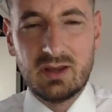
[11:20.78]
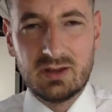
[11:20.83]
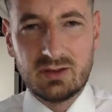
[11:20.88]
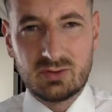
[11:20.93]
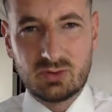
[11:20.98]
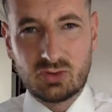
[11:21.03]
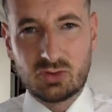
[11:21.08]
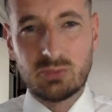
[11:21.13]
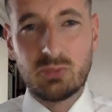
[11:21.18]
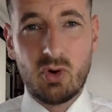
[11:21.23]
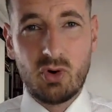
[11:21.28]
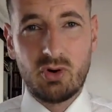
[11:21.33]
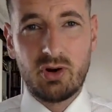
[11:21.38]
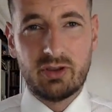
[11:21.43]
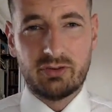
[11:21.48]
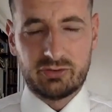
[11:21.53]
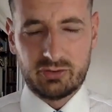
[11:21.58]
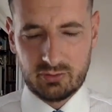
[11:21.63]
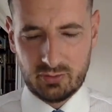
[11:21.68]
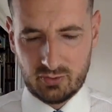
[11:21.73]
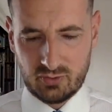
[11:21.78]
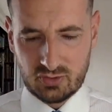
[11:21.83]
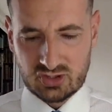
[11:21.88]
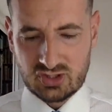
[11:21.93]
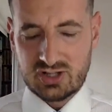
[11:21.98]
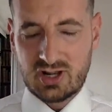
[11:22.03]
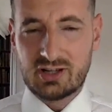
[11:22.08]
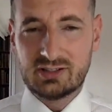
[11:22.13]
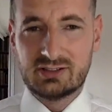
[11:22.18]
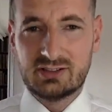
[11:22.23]
smaller. So move it
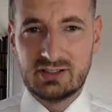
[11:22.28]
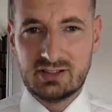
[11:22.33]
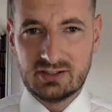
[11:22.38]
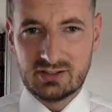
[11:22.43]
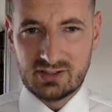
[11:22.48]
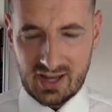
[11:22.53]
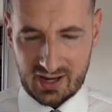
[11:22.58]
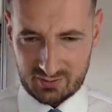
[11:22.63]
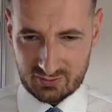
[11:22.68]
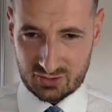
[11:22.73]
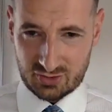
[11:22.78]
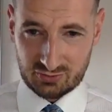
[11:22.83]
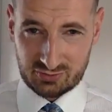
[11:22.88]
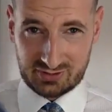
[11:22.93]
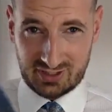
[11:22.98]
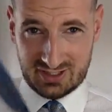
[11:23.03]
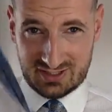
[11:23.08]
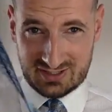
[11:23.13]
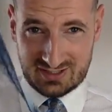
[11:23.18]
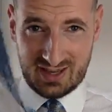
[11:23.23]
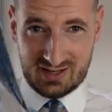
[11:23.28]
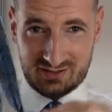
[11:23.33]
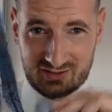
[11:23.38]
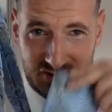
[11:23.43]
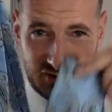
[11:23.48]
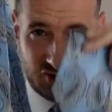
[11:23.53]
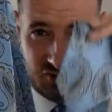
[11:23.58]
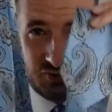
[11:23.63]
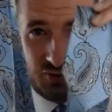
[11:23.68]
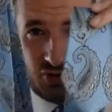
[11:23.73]
slightly down. So this getting
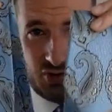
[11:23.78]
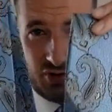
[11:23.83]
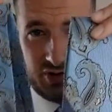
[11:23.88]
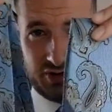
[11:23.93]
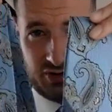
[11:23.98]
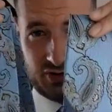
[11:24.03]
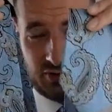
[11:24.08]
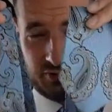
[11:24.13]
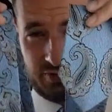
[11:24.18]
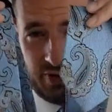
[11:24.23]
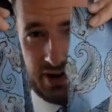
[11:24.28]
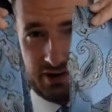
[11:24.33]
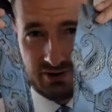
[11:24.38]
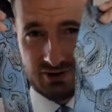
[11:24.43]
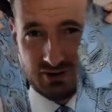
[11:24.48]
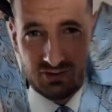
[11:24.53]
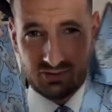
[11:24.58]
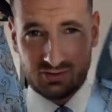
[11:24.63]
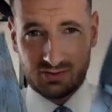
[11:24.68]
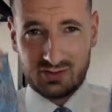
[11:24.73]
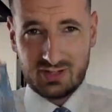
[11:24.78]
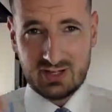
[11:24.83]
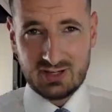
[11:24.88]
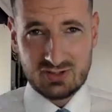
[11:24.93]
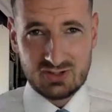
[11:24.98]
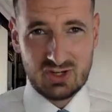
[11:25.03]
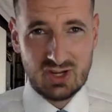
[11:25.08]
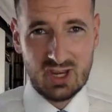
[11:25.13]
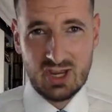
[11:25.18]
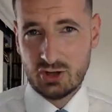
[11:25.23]
smaller in comparison to
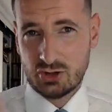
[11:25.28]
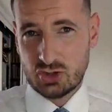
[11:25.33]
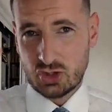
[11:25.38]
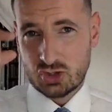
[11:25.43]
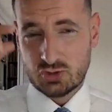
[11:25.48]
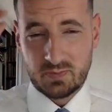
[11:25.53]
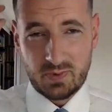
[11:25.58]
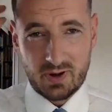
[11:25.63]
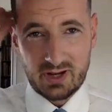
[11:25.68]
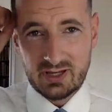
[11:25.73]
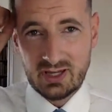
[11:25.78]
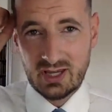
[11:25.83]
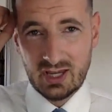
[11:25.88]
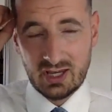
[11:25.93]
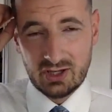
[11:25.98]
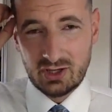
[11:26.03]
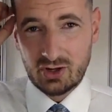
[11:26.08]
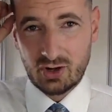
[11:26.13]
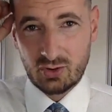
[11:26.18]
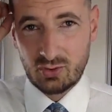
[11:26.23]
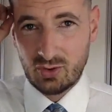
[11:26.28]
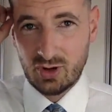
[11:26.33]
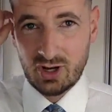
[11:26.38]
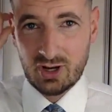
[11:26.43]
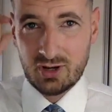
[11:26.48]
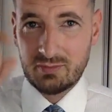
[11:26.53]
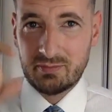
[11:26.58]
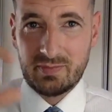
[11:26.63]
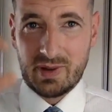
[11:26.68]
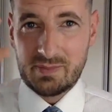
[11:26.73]
this, just by, you know,
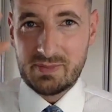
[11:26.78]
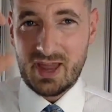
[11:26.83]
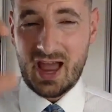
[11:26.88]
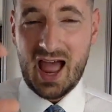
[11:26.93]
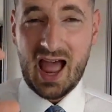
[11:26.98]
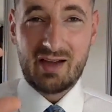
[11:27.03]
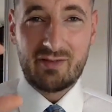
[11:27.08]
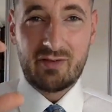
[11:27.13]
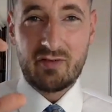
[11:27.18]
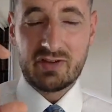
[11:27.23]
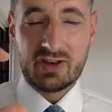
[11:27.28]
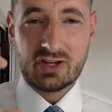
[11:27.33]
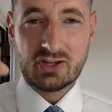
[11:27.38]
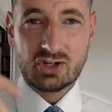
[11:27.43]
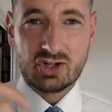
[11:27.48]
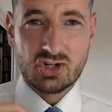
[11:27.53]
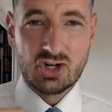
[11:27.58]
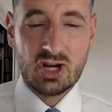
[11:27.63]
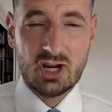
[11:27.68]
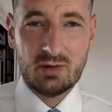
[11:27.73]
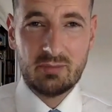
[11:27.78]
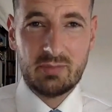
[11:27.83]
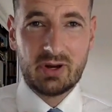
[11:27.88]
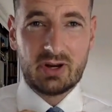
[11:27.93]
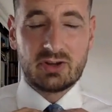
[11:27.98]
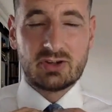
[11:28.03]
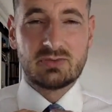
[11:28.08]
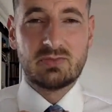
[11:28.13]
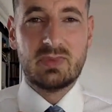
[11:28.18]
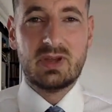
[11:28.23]
maybe half of an inch,
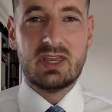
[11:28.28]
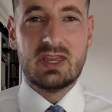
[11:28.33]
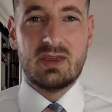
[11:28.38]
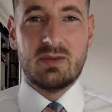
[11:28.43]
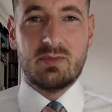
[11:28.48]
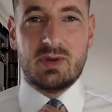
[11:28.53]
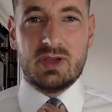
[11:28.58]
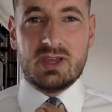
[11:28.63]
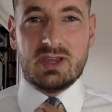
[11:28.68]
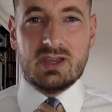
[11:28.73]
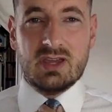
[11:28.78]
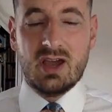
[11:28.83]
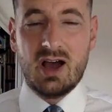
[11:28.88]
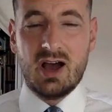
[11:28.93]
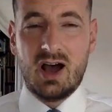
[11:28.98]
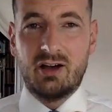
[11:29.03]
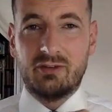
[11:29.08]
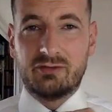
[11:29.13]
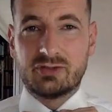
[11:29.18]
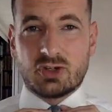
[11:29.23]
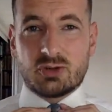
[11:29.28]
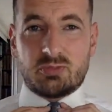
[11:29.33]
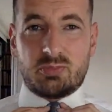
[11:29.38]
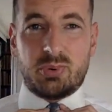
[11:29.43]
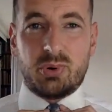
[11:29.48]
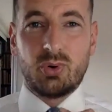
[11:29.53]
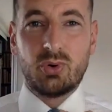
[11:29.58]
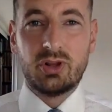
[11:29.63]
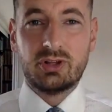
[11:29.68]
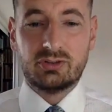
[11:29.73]
because maybe I've just
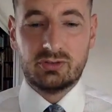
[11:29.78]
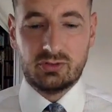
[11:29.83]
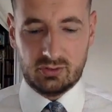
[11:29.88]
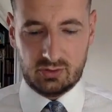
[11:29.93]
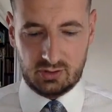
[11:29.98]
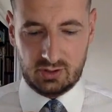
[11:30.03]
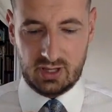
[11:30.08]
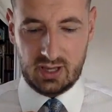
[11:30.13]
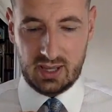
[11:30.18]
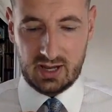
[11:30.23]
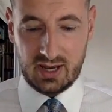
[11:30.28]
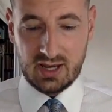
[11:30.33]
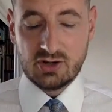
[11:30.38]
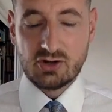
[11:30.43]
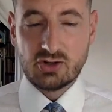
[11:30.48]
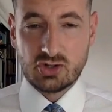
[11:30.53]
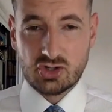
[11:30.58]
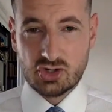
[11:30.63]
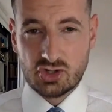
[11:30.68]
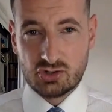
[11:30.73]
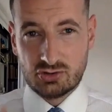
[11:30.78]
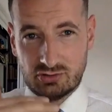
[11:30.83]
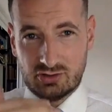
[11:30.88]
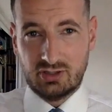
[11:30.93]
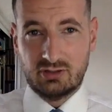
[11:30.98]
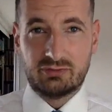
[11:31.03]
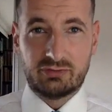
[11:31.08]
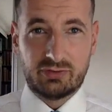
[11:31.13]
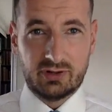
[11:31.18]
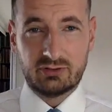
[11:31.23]
pulled it an inch
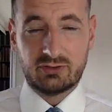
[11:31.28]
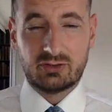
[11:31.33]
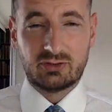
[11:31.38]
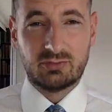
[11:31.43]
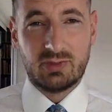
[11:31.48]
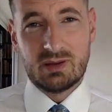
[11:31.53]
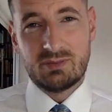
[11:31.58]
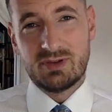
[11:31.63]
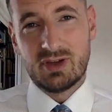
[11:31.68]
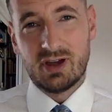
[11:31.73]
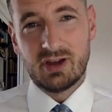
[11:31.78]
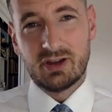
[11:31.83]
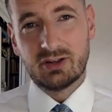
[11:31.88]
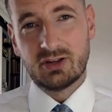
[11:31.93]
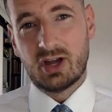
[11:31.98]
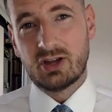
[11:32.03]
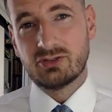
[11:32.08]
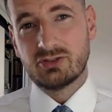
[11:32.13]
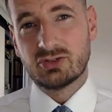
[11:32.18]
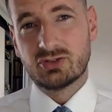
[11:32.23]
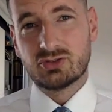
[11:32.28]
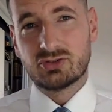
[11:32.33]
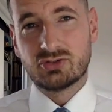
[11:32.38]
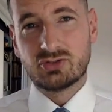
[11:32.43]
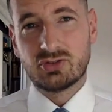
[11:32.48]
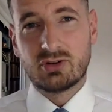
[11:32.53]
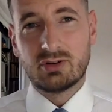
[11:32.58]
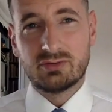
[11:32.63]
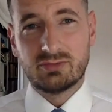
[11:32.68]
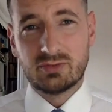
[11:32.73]
difference. Maybe I just
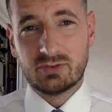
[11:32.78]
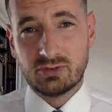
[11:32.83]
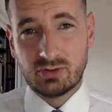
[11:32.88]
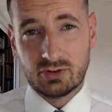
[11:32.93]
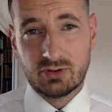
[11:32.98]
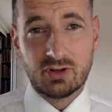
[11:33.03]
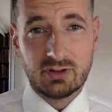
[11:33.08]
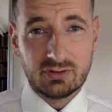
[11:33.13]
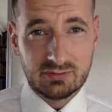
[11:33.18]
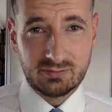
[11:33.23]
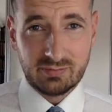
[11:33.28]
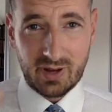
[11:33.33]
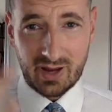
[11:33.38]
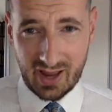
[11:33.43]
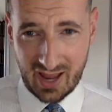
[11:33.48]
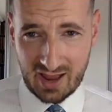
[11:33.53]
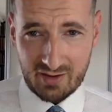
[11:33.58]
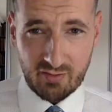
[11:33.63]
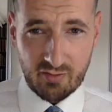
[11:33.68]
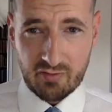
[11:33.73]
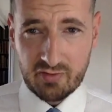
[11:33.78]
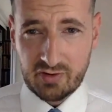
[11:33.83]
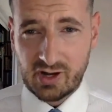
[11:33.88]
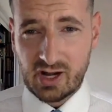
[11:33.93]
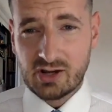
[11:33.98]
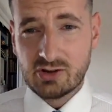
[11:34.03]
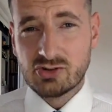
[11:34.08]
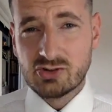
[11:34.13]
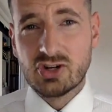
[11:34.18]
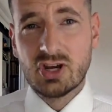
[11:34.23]
should have done it by half of
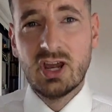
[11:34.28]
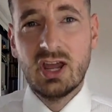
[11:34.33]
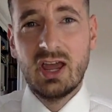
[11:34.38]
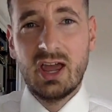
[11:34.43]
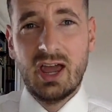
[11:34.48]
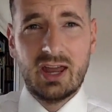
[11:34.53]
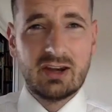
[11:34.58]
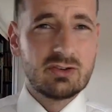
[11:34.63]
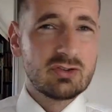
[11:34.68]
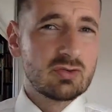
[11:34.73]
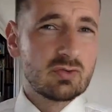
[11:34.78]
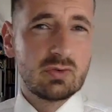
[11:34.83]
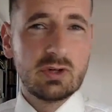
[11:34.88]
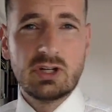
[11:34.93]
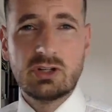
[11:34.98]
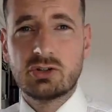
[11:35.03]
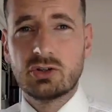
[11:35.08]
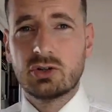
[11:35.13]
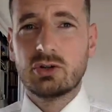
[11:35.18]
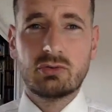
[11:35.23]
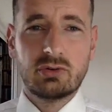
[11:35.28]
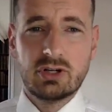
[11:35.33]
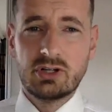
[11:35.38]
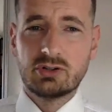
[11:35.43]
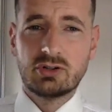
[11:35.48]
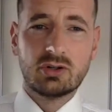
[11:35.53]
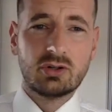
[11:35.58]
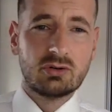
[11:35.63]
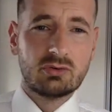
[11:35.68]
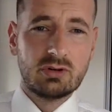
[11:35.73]
an inch and just
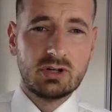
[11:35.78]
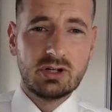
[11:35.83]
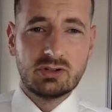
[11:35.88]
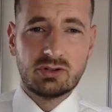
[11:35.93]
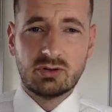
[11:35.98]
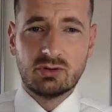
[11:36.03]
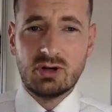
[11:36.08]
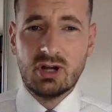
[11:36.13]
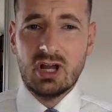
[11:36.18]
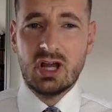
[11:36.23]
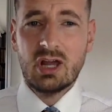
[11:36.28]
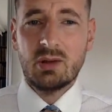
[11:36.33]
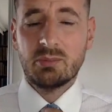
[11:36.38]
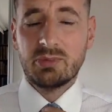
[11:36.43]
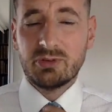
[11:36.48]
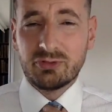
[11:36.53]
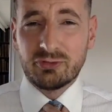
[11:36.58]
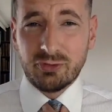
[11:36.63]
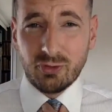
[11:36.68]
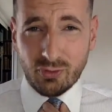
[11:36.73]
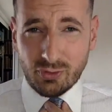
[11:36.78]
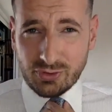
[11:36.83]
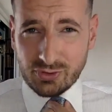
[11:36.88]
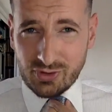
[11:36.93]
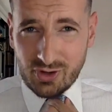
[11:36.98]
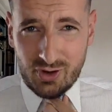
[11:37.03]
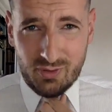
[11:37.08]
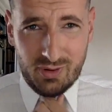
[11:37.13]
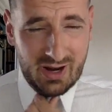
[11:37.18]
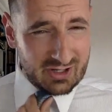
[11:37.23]
redo. Before you
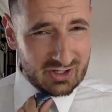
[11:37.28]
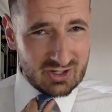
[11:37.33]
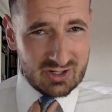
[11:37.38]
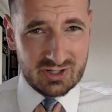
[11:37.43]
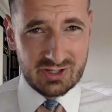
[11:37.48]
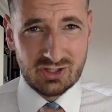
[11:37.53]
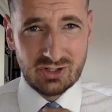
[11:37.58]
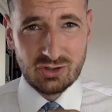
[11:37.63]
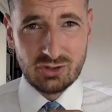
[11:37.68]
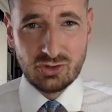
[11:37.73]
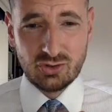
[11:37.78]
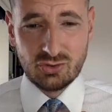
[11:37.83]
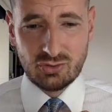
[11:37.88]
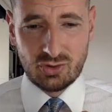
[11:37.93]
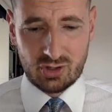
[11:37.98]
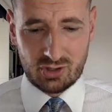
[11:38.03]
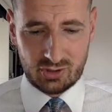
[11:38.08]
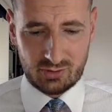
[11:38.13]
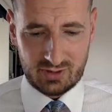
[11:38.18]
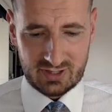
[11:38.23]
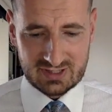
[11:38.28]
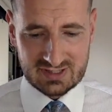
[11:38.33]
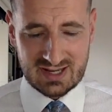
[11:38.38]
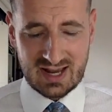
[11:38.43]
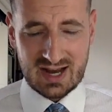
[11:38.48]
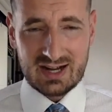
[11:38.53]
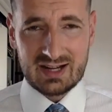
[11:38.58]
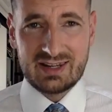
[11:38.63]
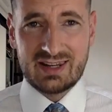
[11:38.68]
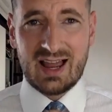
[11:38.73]
know, actually, you're going to know
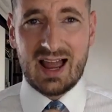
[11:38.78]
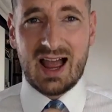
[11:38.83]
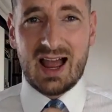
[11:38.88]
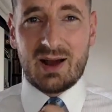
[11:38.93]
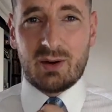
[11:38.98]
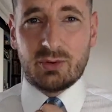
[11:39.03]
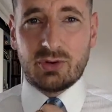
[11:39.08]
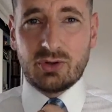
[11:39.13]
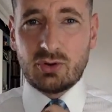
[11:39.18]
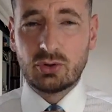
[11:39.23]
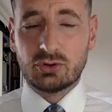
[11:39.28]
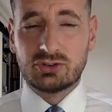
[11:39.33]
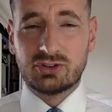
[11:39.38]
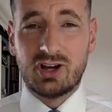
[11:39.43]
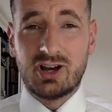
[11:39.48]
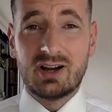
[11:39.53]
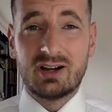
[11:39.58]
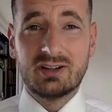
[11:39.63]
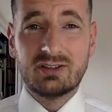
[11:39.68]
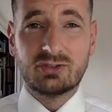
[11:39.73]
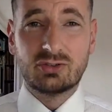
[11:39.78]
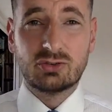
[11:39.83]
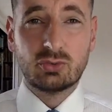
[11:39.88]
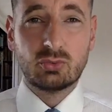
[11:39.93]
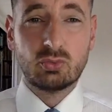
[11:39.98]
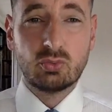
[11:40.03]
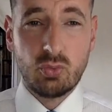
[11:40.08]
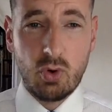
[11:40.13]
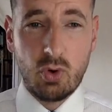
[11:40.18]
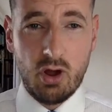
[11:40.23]
exactly how your ties
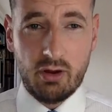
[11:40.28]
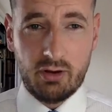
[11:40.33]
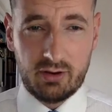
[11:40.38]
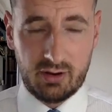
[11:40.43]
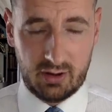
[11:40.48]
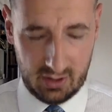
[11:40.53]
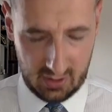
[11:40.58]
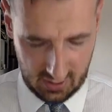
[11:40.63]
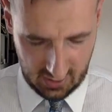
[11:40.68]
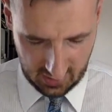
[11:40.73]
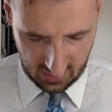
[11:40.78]
work.